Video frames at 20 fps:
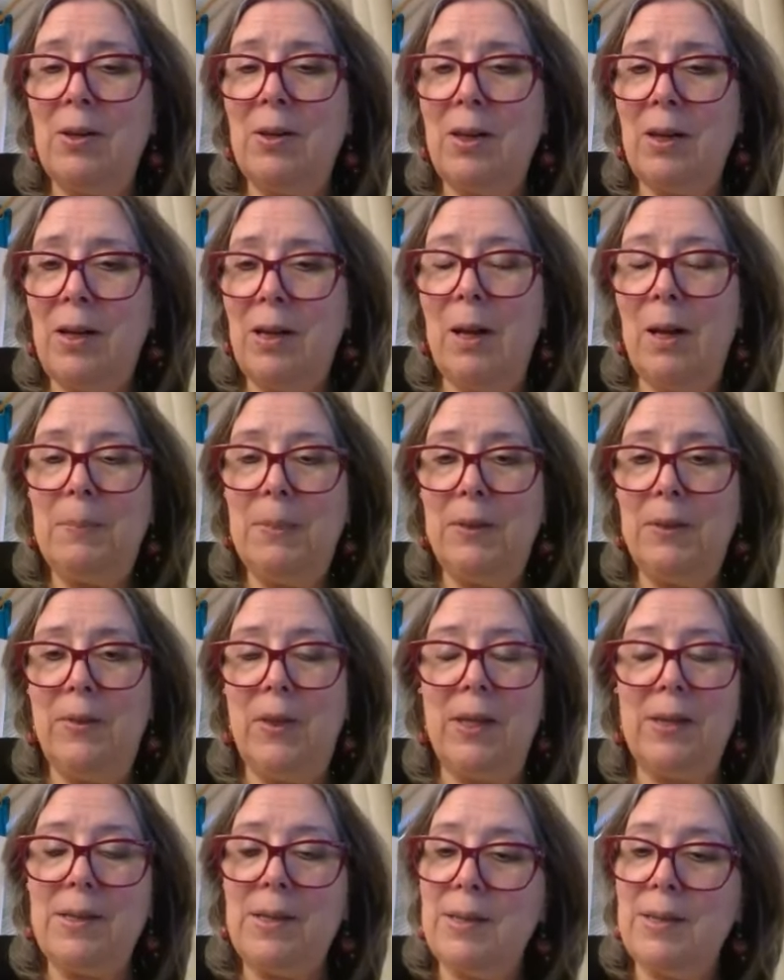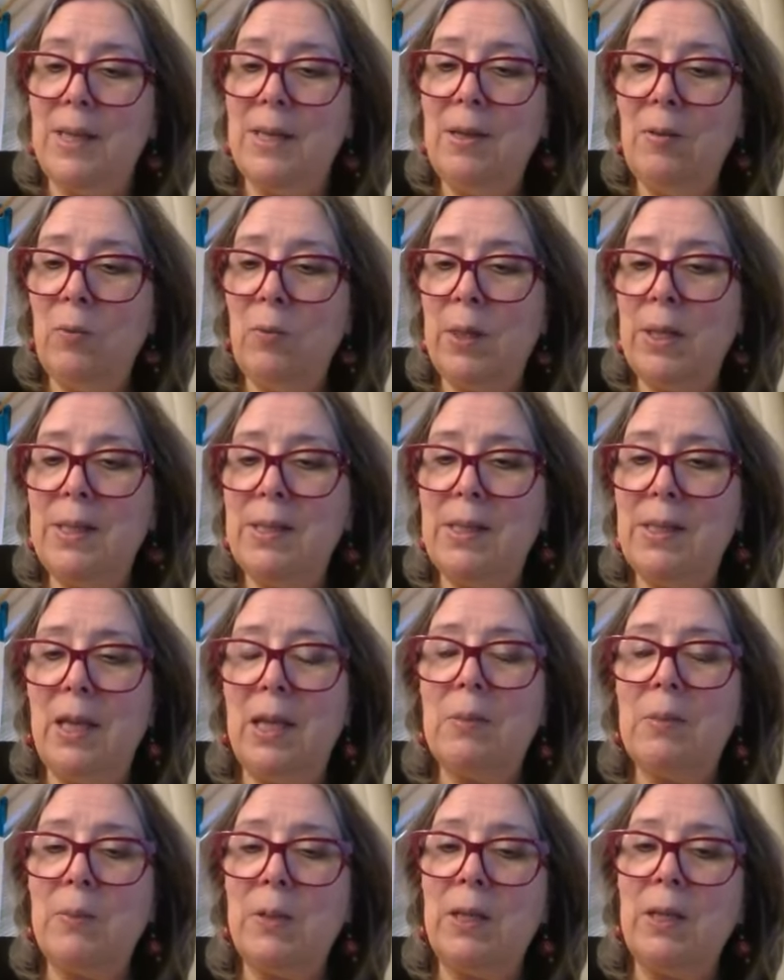on a couple of things because I didn't really say
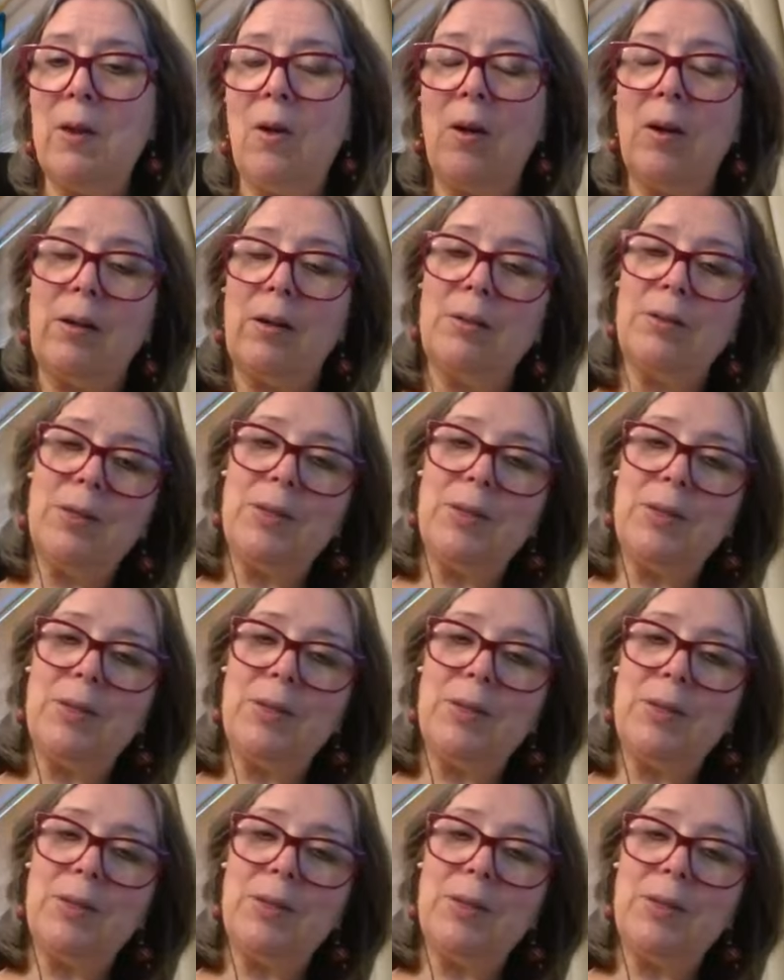them in the article,